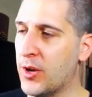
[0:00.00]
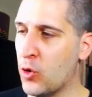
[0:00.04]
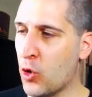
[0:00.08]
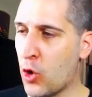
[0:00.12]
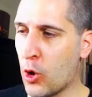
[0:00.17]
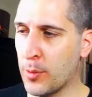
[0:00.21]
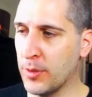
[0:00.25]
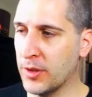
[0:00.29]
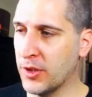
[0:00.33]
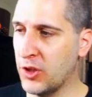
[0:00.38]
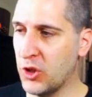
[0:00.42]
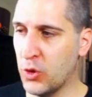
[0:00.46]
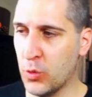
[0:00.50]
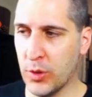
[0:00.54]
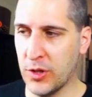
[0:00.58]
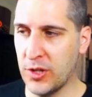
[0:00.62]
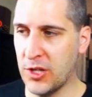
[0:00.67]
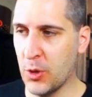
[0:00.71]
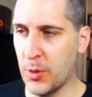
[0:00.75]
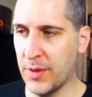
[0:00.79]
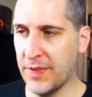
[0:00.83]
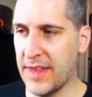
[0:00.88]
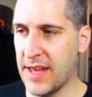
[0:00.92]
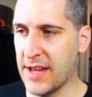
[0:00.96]
normally you wouldn't
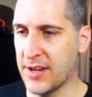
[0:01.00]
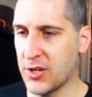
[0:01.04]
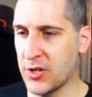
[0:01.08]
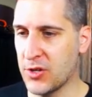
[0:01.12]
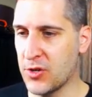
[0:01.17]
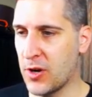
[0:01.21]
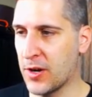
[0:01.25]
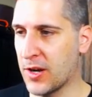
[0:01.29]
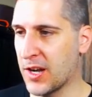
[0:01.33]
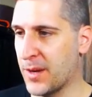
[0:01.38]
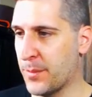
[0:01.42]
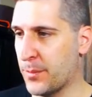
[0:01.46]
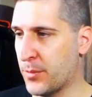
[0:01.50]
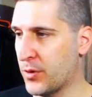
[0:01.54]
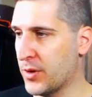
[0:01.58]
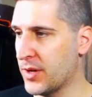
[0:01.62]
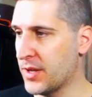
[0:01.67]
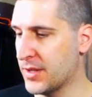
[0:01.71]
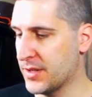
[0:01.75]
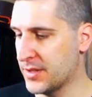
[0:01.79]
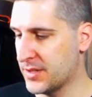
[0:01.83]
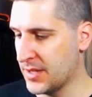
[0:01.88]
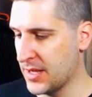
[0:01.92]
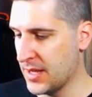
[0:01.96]
know what the heck the target number
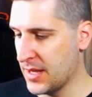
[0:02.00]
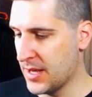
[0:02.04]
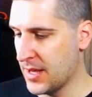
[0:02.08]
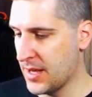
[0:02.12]
is.